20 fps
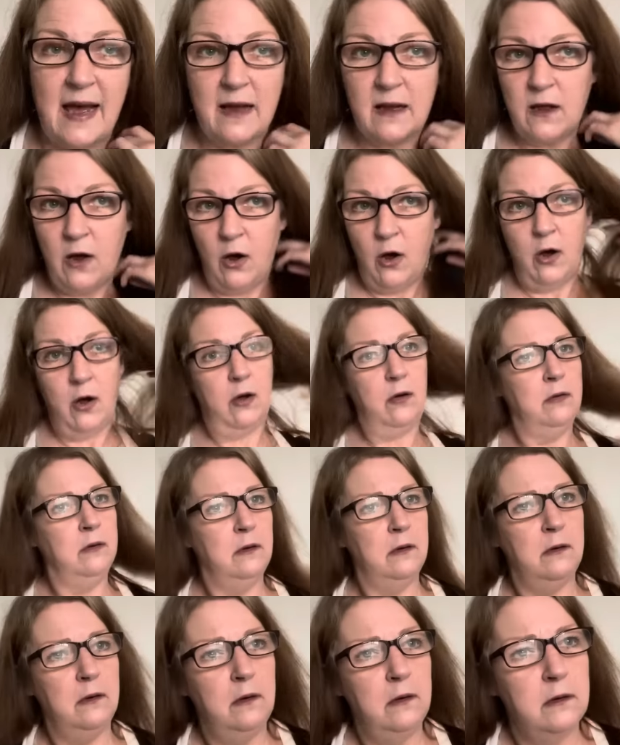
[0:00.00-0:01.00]
I got.
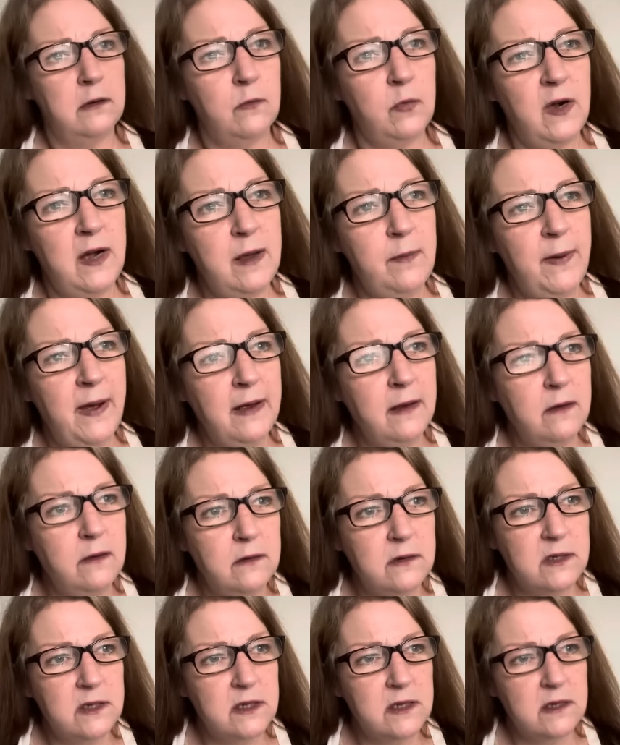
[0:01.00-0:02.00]
Were it
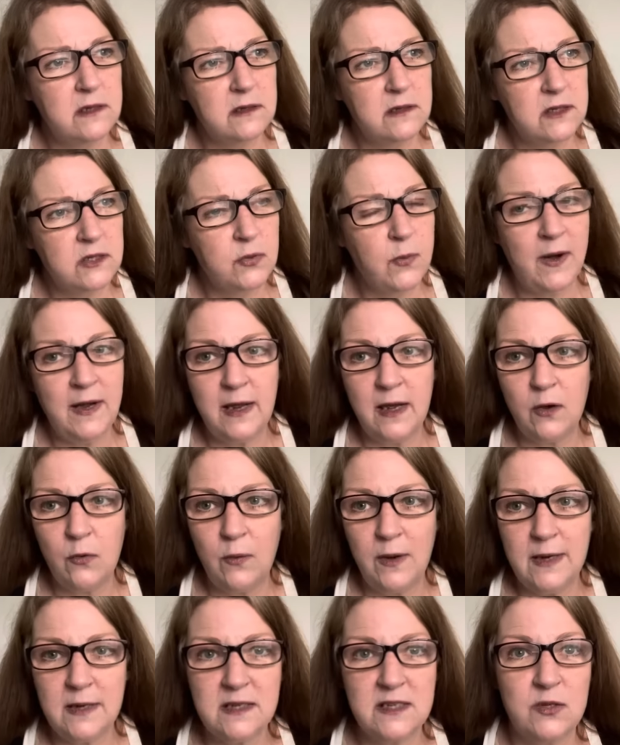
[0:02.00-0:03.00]
about 20
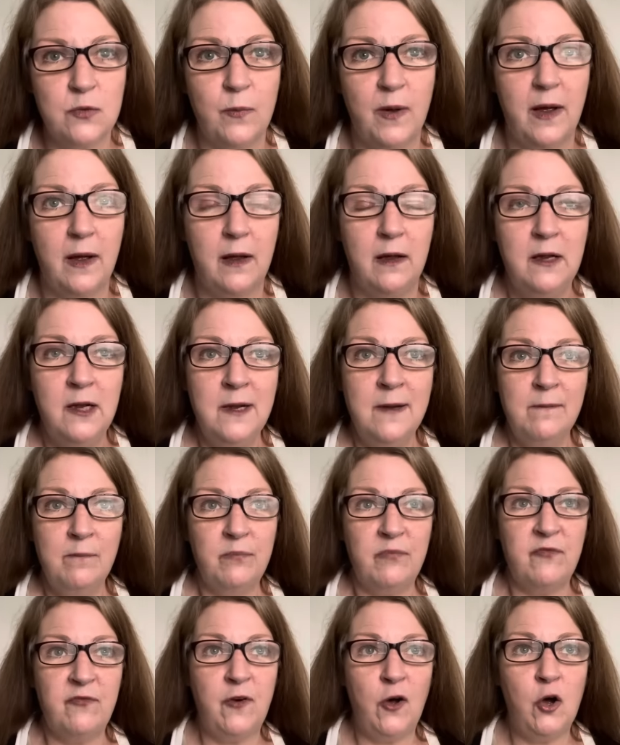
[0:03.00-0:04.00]
quid or something
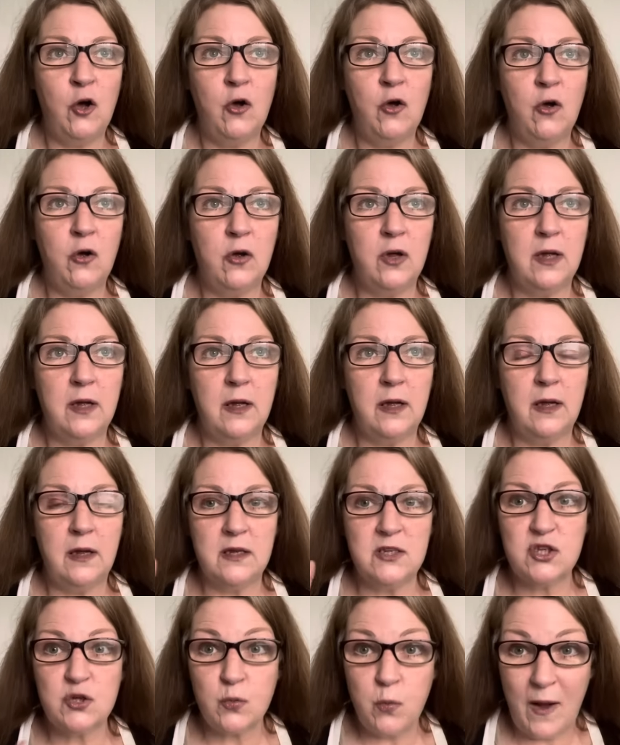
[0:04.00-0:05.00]
for
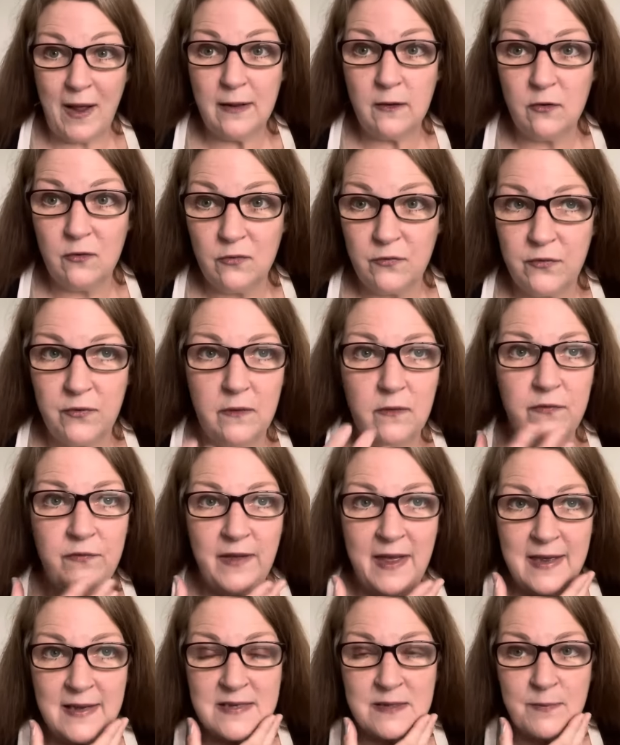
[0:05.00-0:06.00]
12
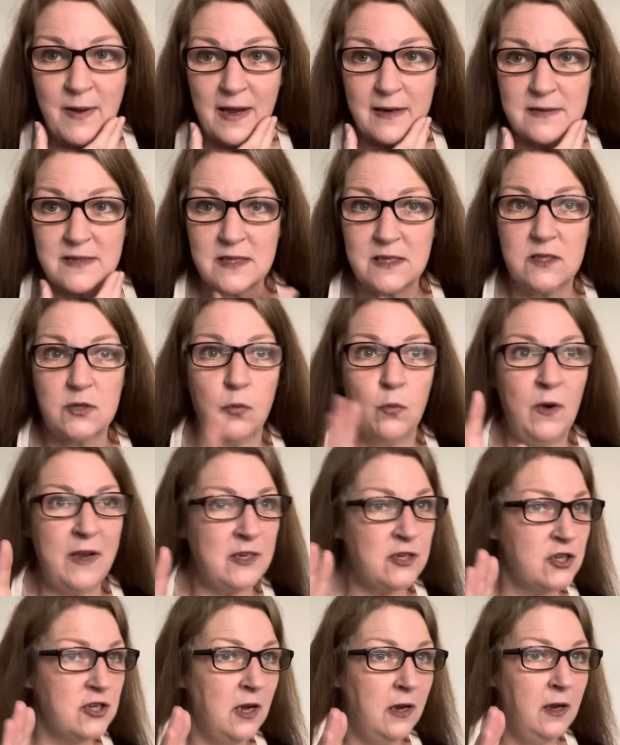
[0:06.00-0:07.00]
face masks,
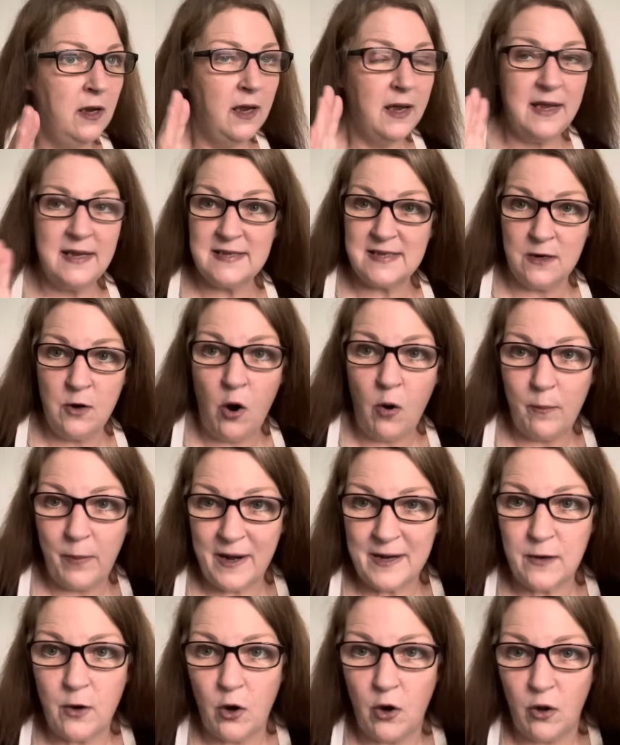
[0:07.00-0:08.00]
which is not
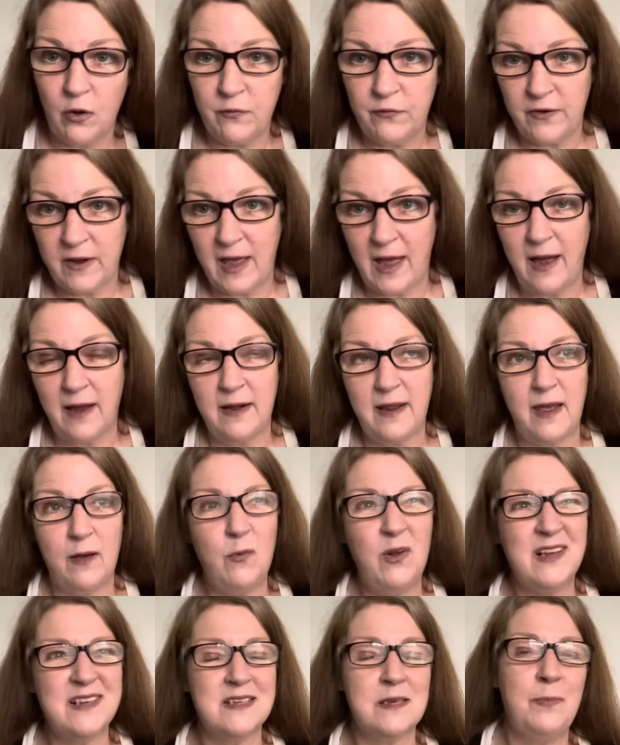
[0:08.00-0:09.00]
bad at all for Garnier.
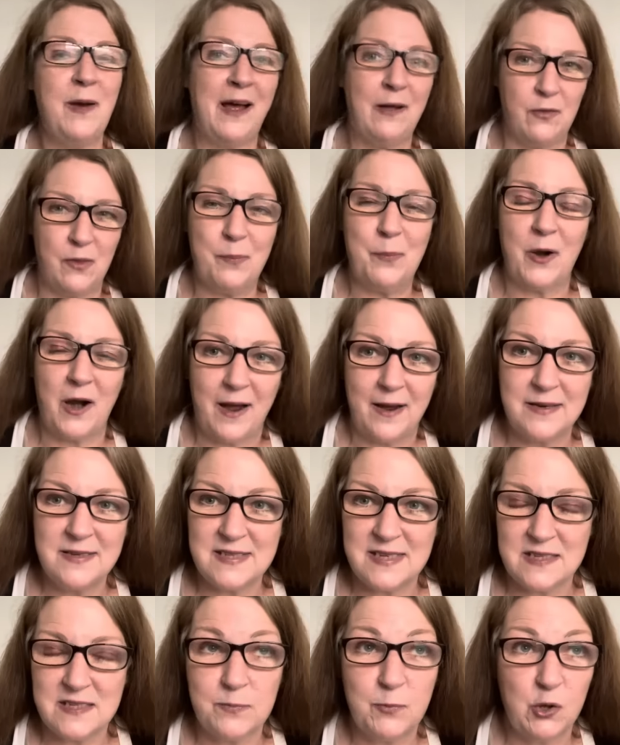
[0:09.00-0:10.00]
Well, it's about the price,
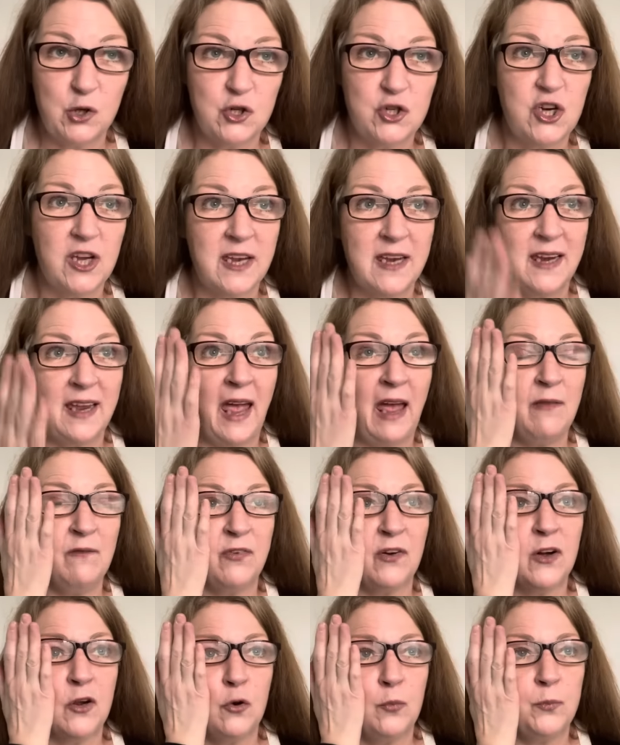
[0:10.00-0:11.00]
I suppose. You can get them
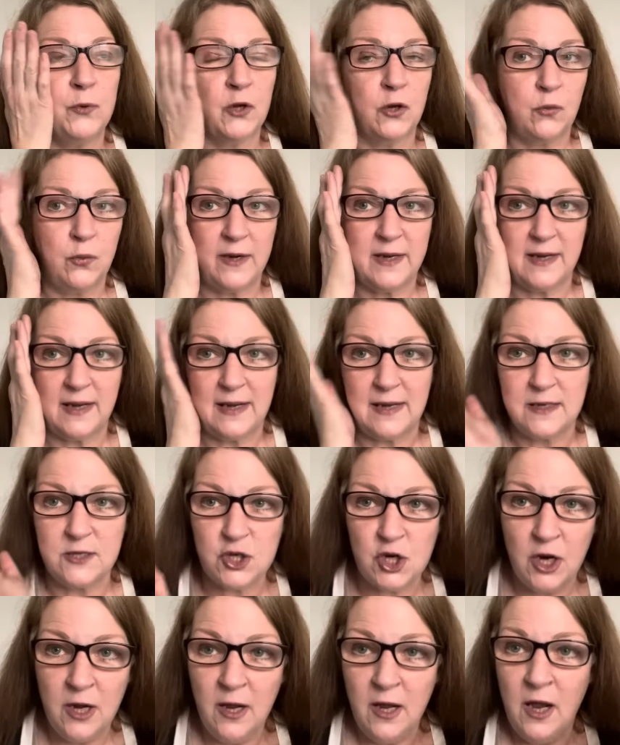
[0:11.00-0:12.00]
for a couple of quid
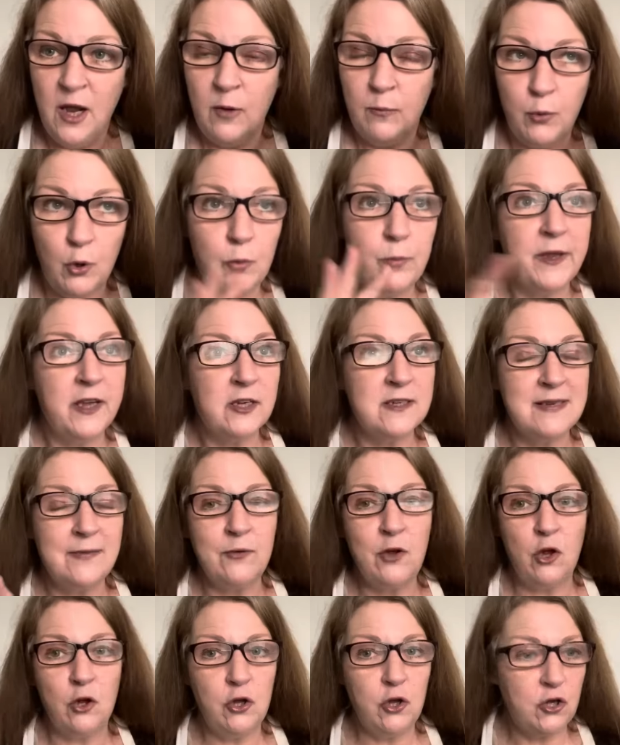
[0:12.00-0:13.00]
each. But because I've
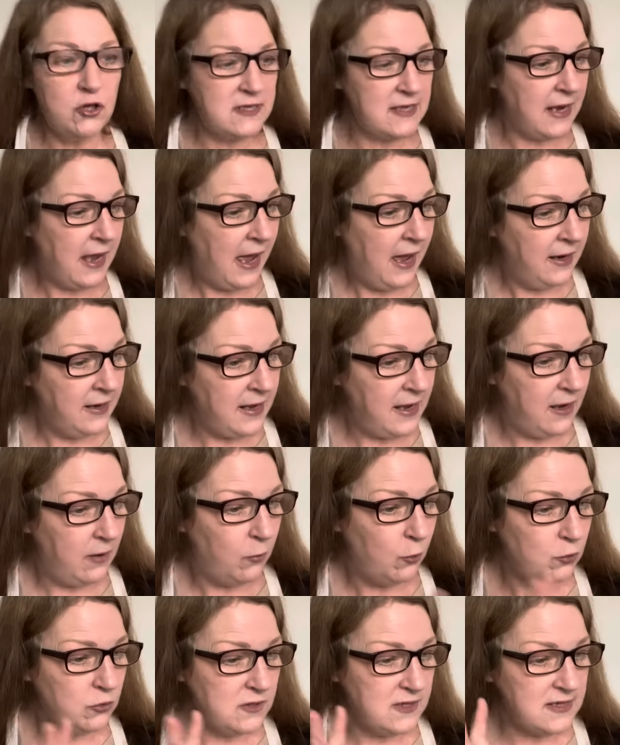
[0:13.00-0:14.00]
got loads of Garnier
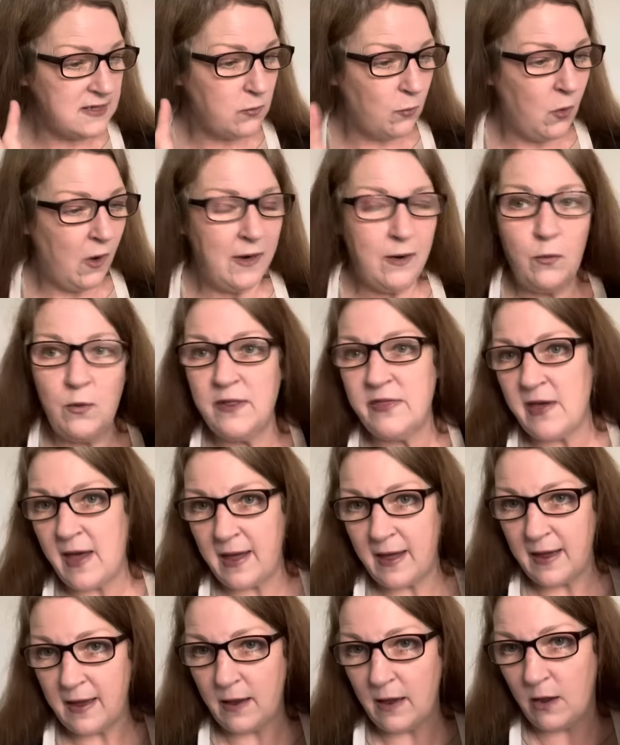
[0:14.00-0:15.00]
ones, when I were
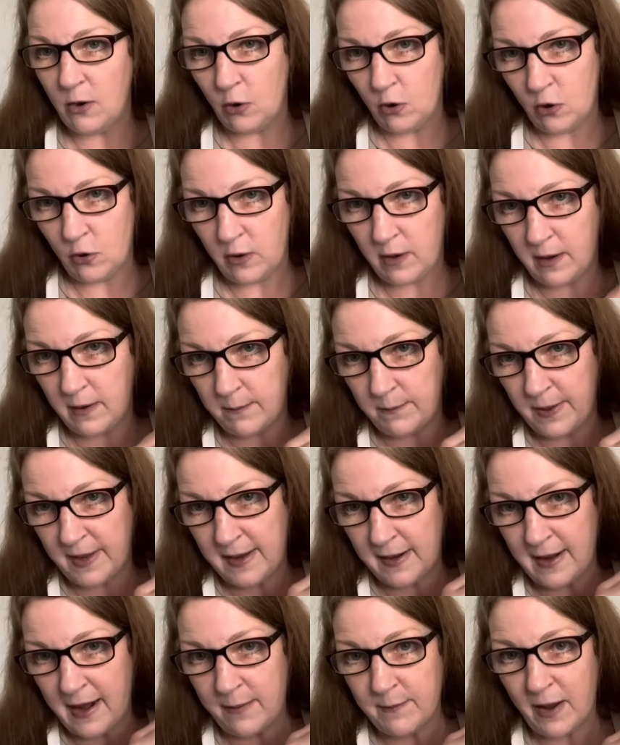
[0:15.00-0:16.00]
there at
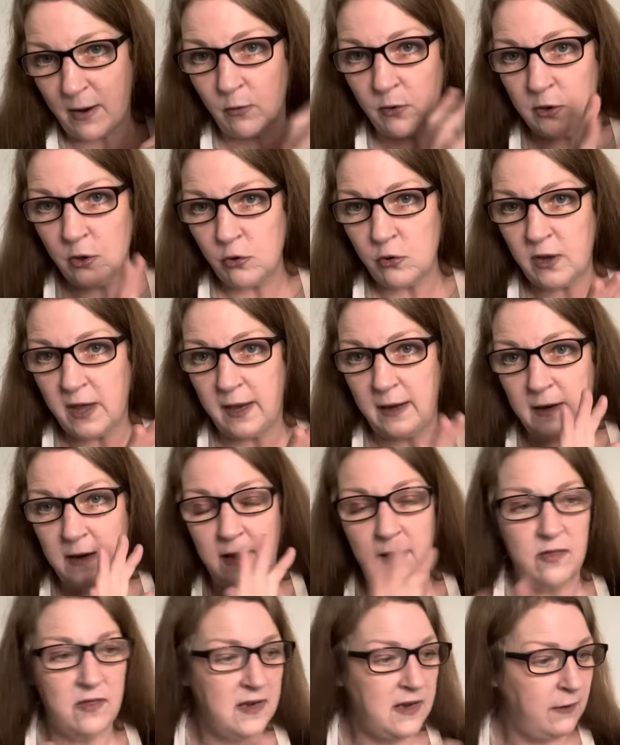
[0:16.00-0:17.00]
B&M, I was looking
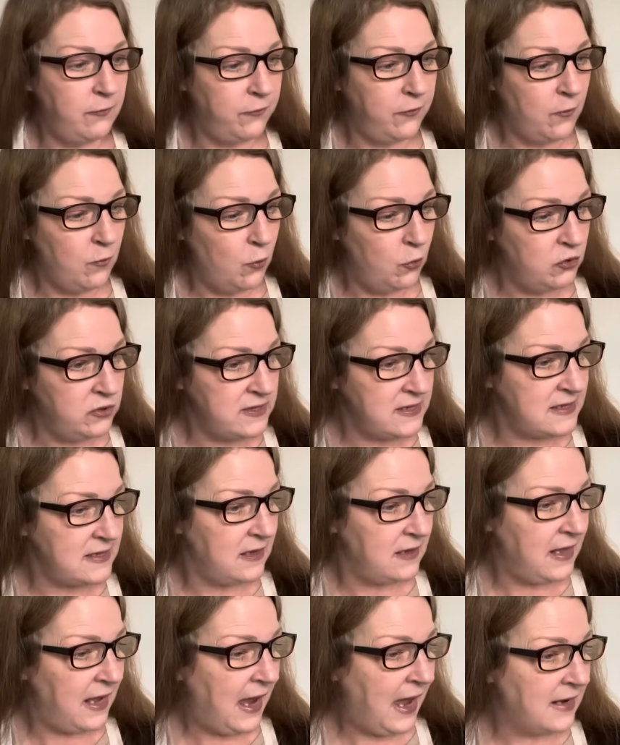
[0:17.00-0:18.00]
at the different ones that
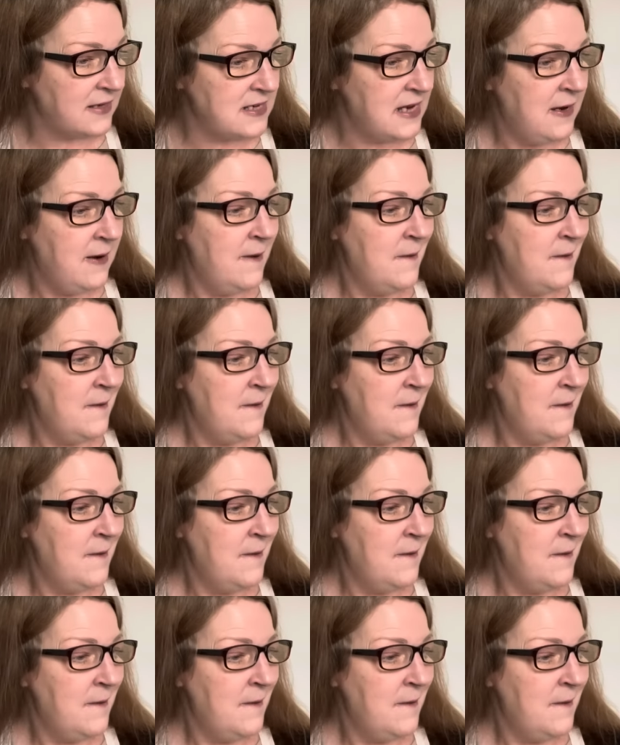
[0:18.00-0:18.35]
they had.